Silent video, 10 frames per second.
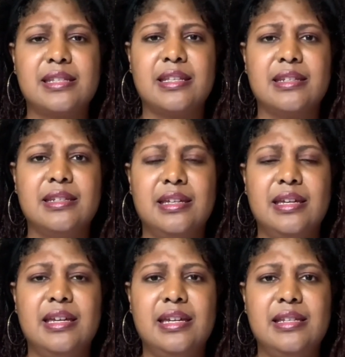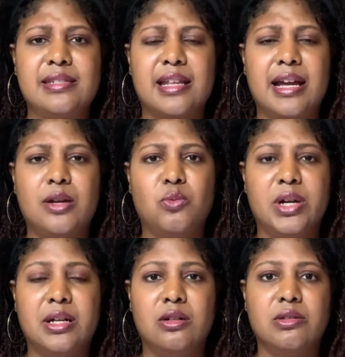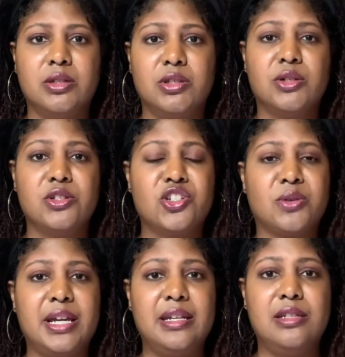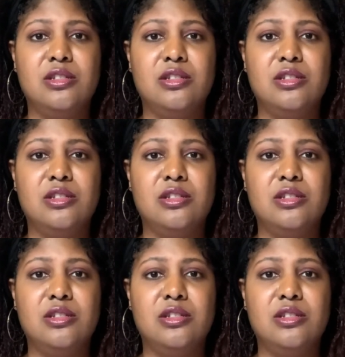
And he's like, well, you're in training.